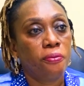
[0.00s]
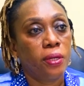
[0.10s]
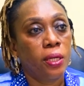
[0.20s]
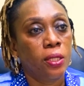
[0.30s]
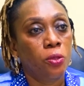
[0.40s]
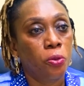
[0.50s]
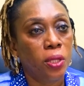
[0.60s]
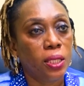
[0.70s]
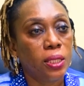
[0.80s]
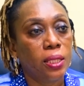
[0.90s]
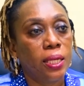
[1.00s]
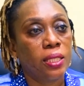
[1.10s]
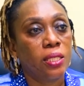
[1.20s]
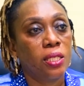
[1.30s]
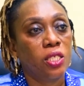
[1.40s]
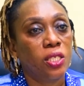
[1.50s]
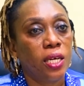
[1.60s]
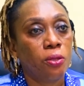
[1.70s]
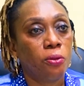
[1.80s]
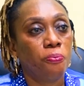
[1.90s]
a unit that is in
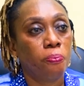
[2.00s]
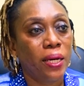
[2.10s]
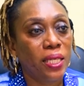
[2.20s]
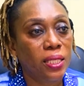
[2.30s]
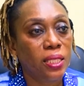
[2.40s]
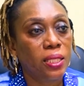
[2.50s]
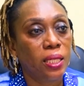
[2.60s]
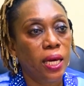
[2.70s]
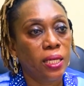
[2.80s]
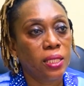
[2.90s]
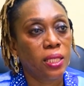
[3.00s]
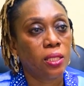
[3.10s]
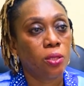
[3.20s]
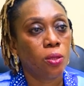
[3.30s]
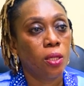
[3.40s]
charge of managing the estate